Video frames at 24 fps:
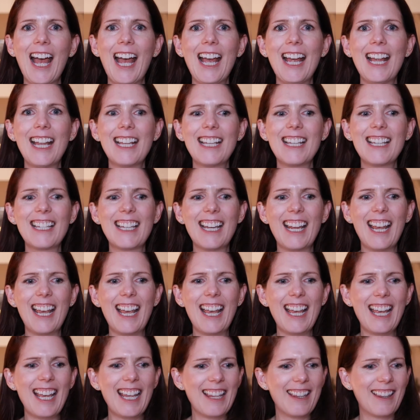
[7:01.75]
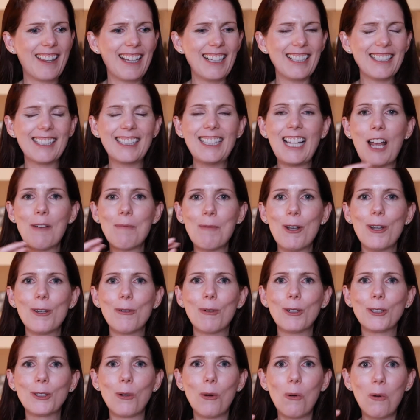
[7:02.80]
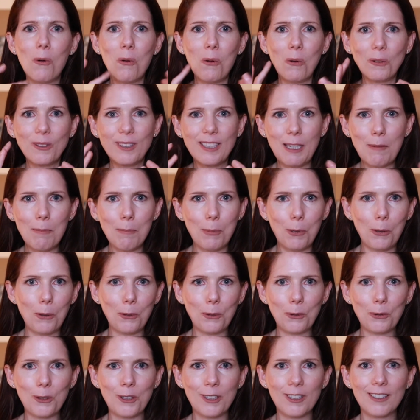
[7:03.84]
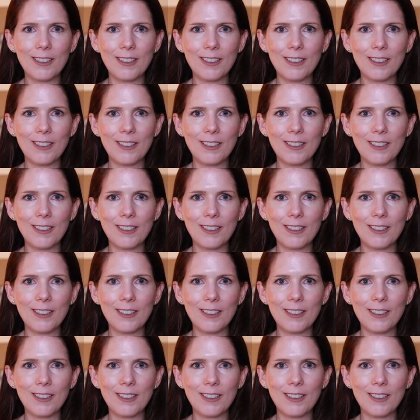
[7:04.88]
And this lemon was all dimpled.